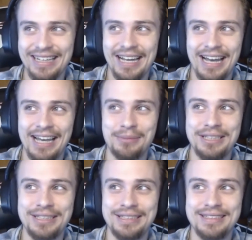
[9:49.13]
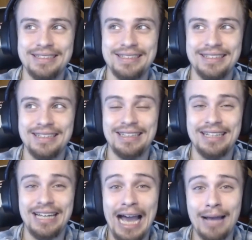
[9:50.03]
I mean,
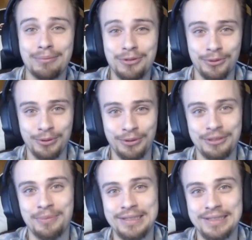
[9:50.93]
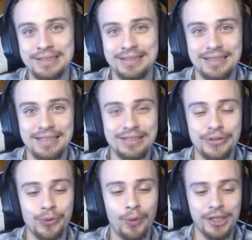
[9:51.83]
absolutely amazing.
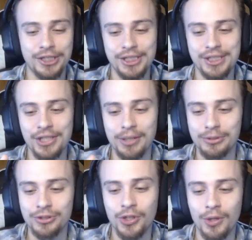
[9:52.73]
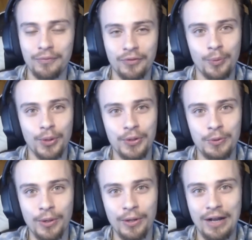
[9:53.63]
To watch these numbers go up from where they
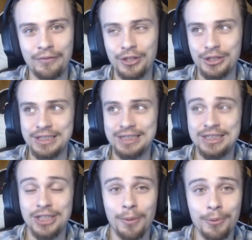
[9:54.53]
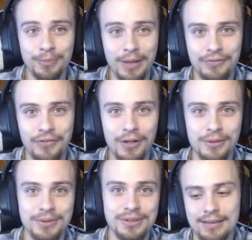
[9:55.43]
were, I've literally doubled my
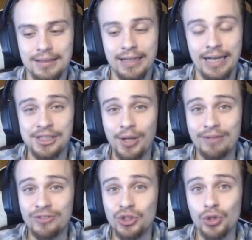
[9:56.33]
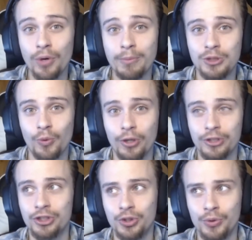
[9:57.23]
followers. Like, I still have so much work
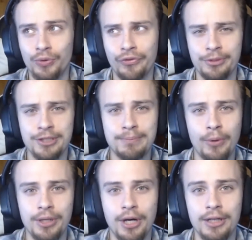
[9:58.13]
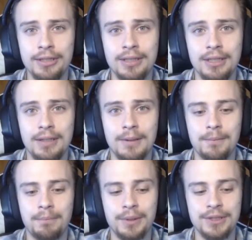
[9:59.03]
to do from this point on,
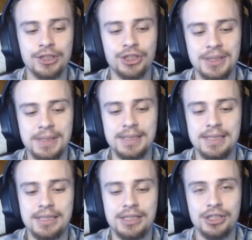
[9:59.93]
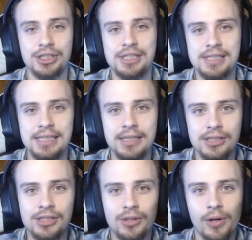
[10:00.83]
but to just see
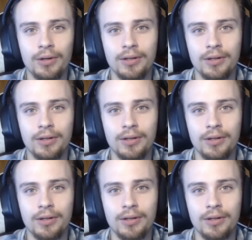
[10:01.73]
the start